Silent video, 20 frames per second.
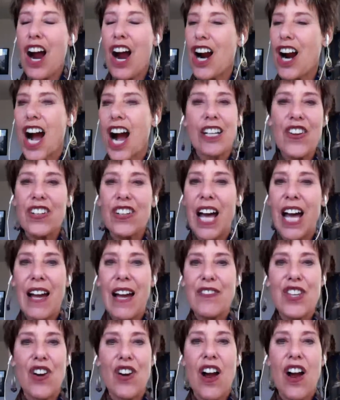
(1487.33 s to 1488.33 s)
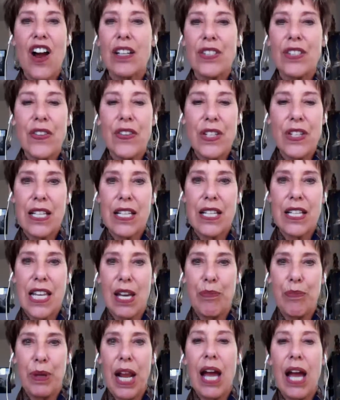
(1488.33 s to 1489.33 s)
onto their lives, they're onto the next
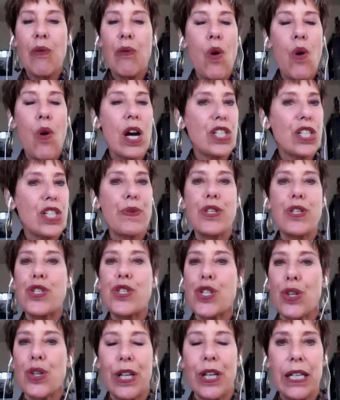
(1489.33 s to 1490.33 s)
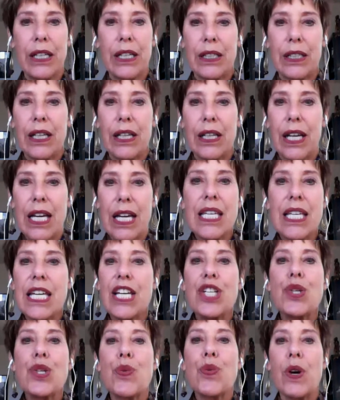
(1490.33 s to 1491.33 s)
step, and I watch with joy as
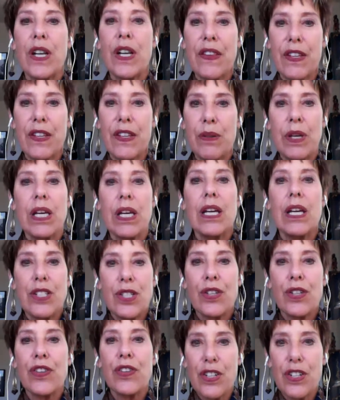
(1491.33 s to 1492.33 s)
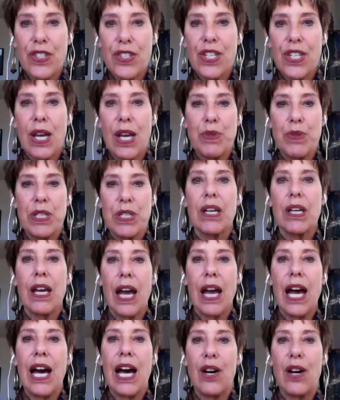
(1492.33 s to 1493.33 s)
each one of them took their steps
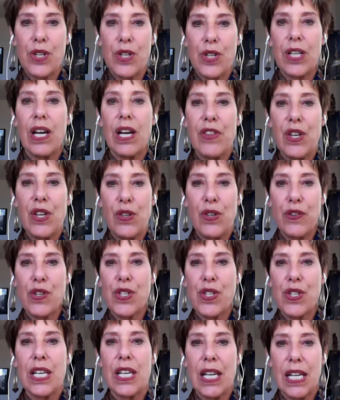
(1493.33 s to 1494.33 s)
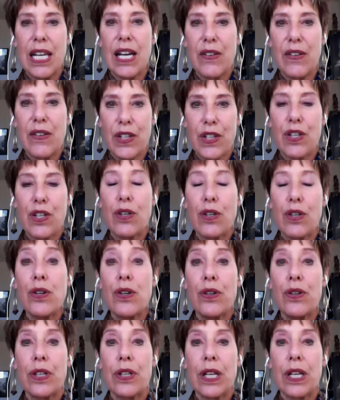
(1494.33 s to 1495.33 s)
out of the university and out of the
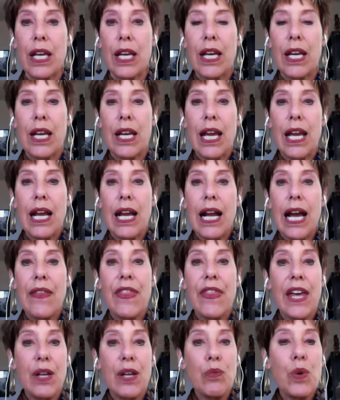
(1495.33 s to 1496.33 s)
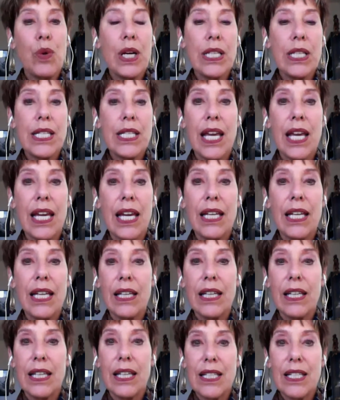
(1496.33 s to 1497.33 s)
cocoon. And then one day
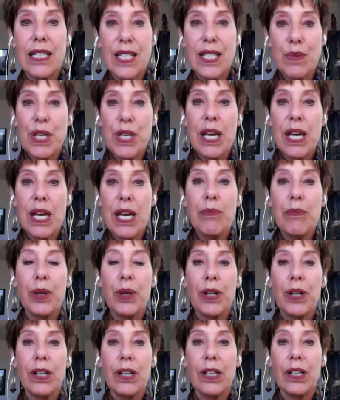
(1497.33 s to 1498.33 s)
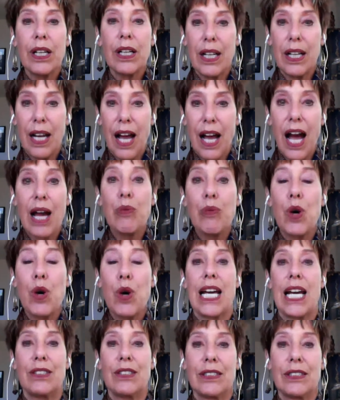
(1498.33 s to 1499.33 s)
in September, I
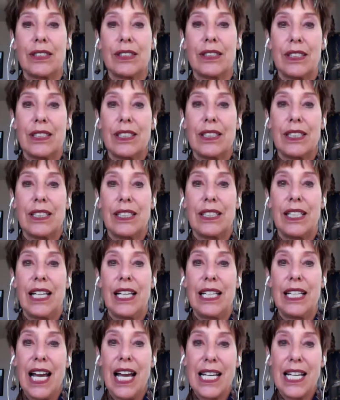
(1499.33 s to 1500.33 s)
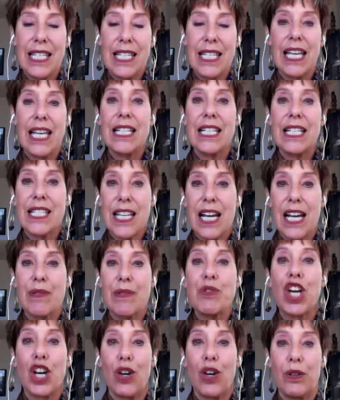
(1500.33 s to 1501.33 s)
walked out and I said, it's time
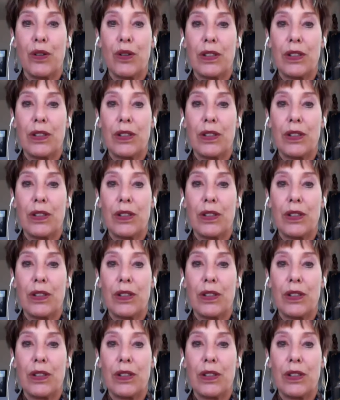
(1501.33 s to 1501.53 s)
to go.